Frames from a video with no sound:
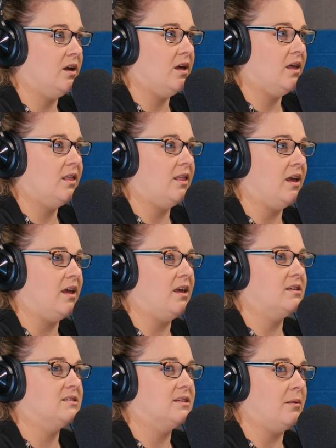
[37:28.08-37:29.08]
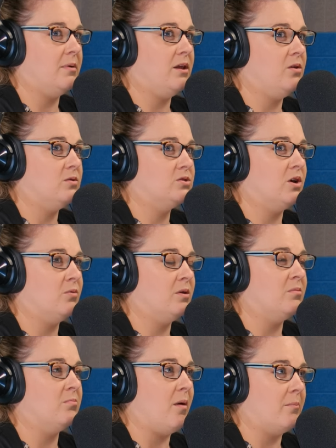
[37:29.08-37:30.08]
Yeah. Like, somebody who is good
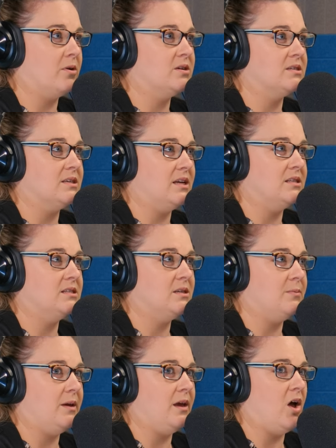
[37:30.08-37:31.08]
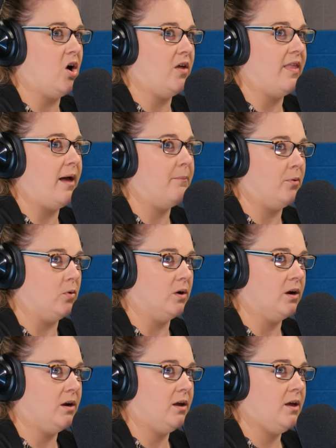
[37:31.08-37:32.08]
with numbers needs to be on that
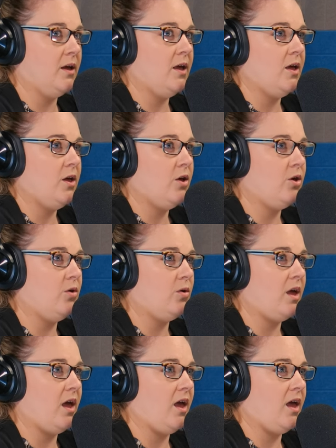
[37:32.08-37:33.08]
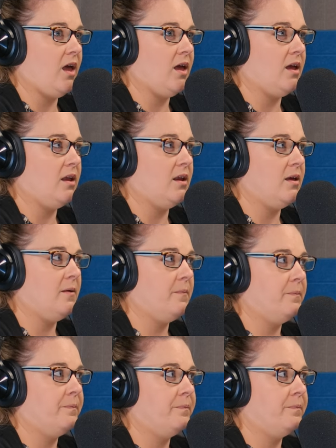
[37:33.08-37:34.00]
board who can